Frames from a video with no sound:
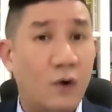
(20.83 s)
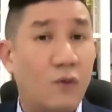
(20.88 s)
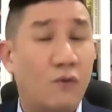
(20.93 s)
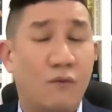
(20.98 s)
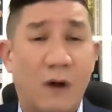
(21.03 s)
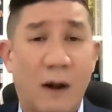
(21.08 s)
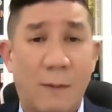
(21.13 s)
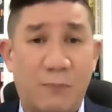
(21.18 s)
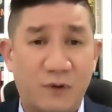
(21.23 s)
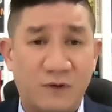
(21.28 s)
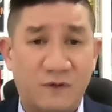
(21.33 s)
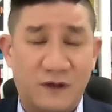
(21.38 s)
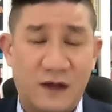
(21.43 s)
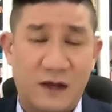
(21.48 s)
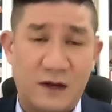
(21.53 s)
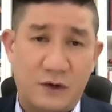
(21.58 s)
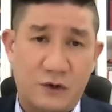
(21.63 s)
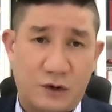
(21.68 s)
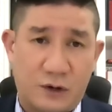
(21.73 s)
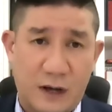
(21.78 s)

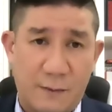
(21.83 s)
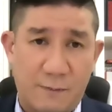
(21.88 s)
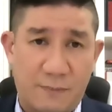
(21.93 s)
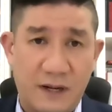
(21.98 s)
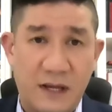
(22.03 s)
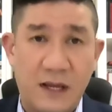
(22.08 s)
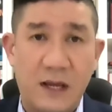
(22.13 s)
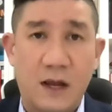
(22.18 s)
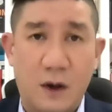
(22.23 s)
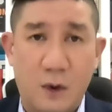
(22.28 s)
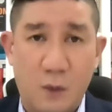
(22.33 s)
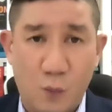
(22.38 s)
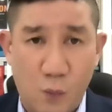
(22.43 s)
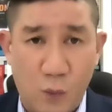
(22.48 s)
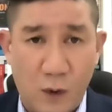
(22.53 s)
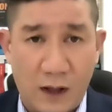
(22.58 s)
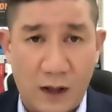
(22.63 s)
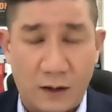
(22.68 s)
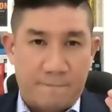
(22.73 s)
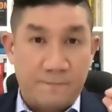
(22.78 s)
Represent your company
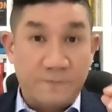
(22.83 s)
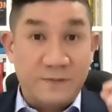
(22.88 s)
well.